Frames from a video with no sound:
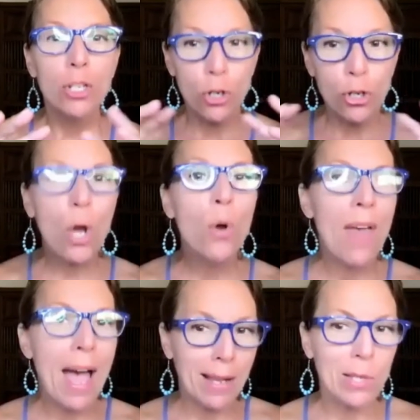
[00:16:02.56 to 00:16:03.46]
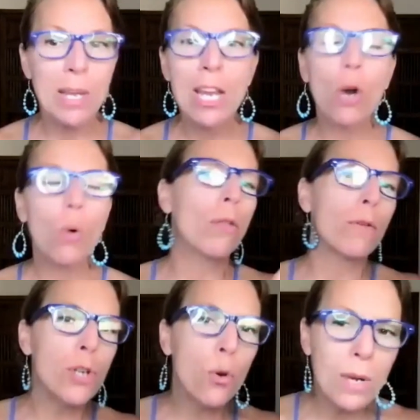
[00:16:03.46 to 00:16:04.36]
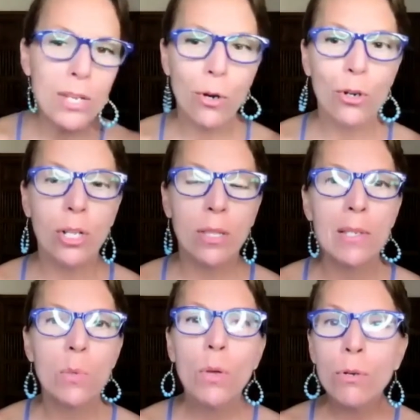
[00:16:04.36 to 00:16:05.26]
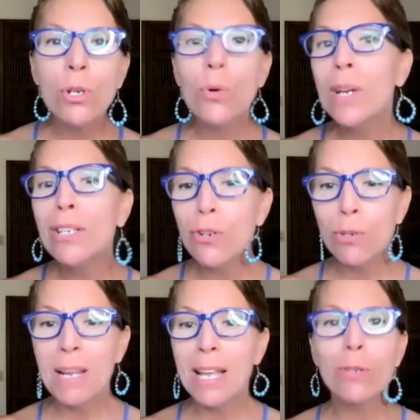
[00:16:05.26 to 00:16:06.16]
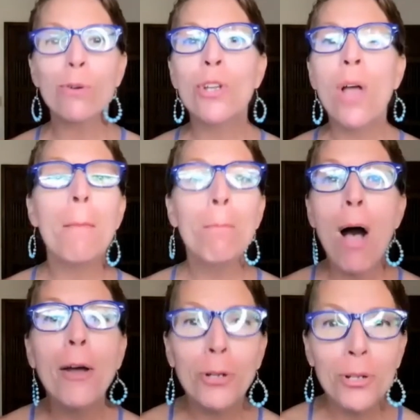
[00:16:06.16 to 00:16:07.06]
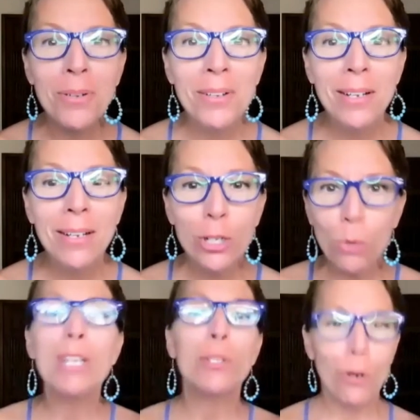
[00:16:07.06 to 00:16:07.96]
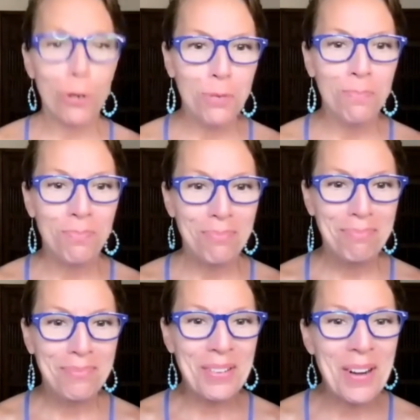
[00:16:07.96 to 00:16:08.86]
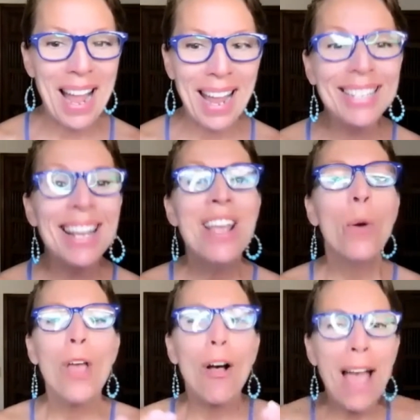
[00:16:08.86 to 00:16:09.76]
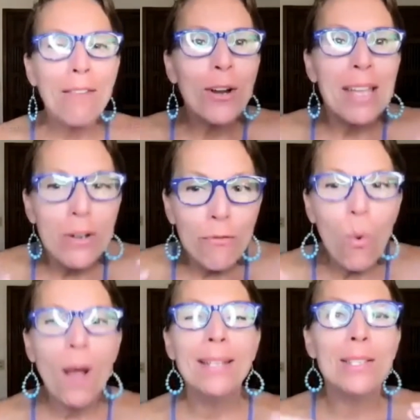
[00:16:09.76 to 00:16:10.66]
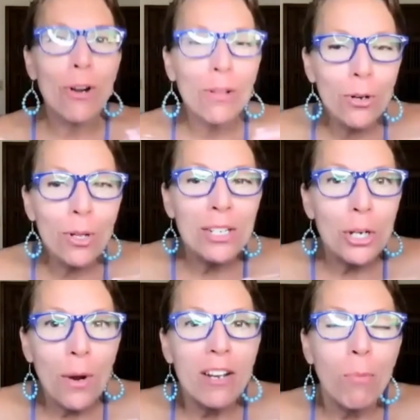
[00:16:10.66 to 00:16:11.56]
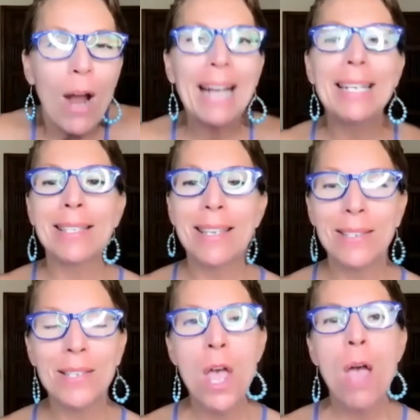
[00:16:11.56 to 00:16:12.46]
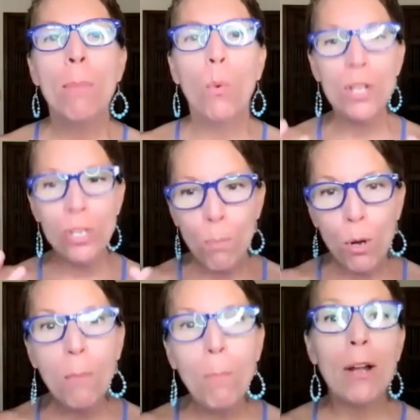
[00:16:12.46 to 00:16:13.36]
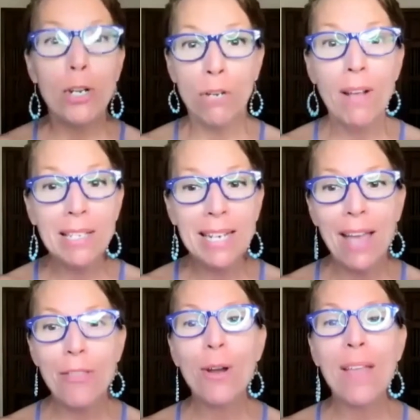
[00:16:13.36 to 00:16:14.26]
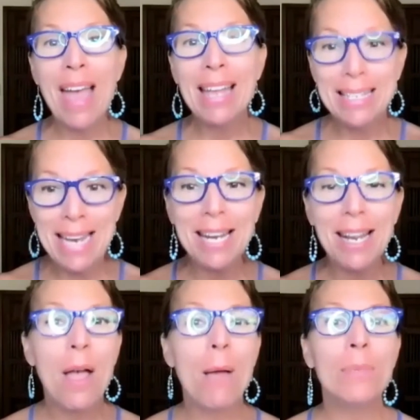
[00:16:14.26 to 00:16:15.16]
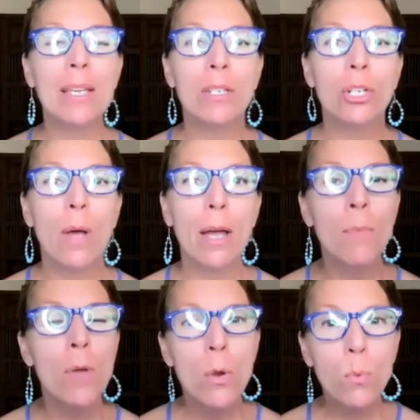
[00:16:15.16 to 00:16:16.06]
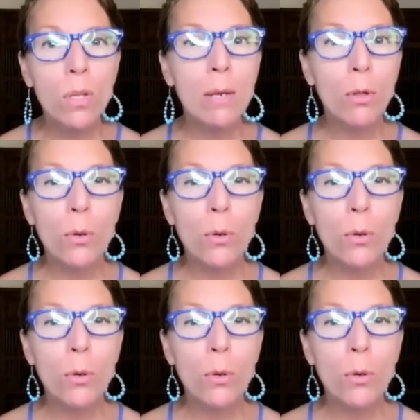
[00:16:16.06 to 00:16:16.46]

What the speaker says: to show that, because we hear, well, there's no research in this. Well, there's no research because there's not a model to research, right? We all have our N of ones and our little integrated practices, but when you put a bunch of us together and that data comes into a really